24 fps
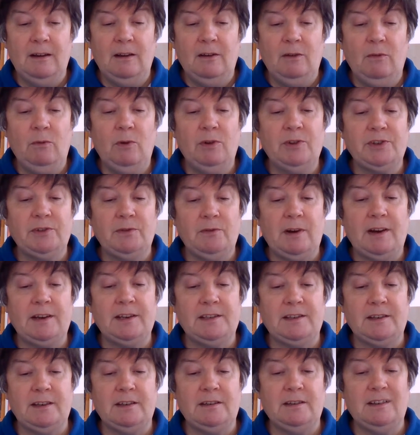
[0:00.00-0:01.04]
was
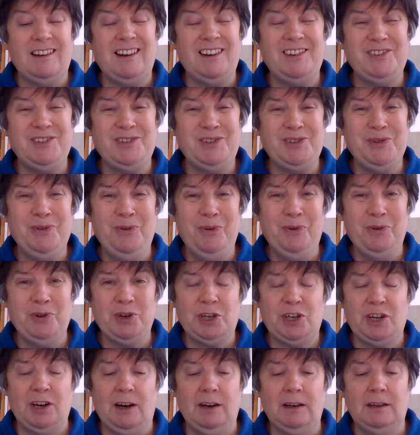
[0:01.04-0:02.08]
arrested and under
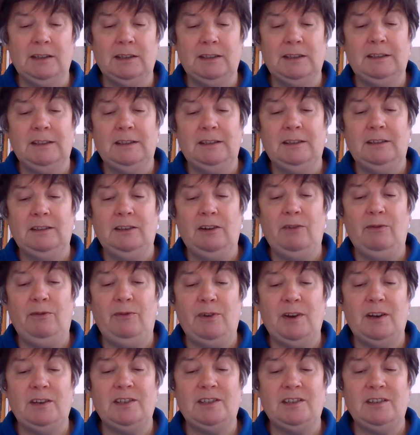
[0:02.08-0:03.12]
torture
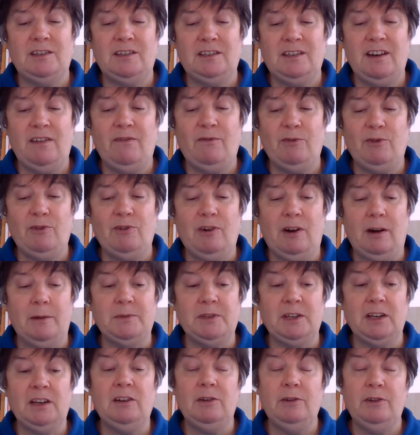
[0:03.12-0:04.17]
confessed to several
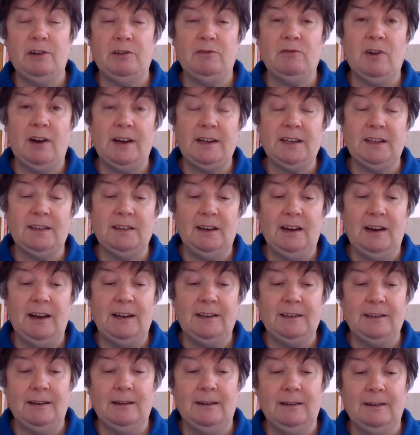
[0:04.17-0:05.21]
crimes, including writing the
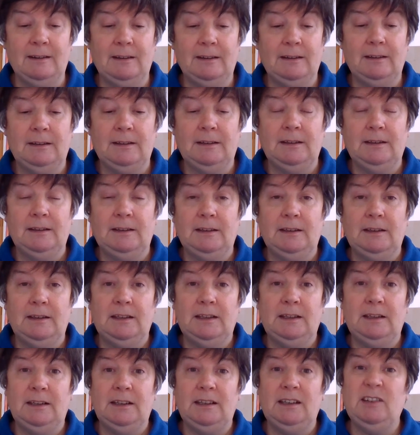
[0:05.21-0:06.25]
letter.
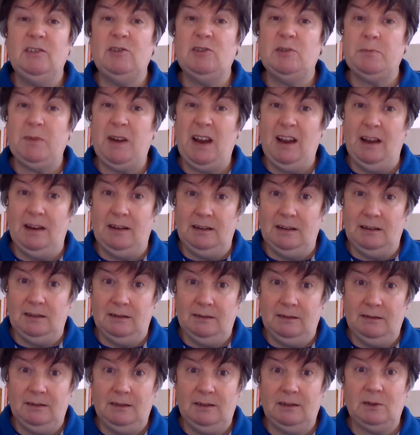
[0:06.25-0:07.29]
He was beheaded
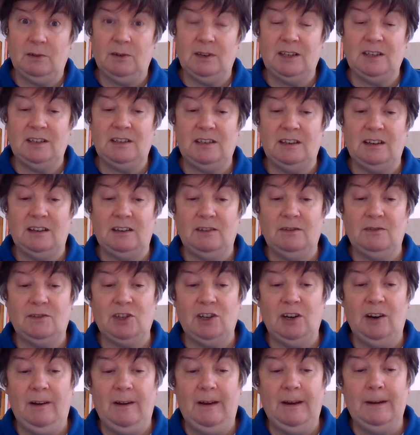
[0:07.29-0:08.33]
on the 26th of
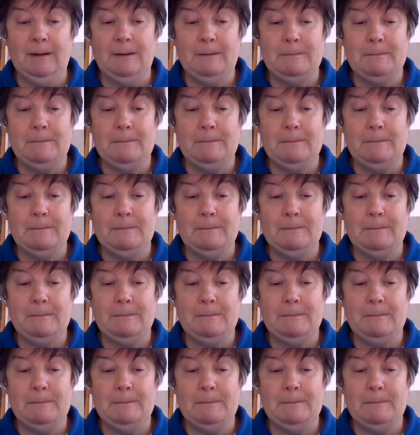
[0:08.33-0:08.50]
July.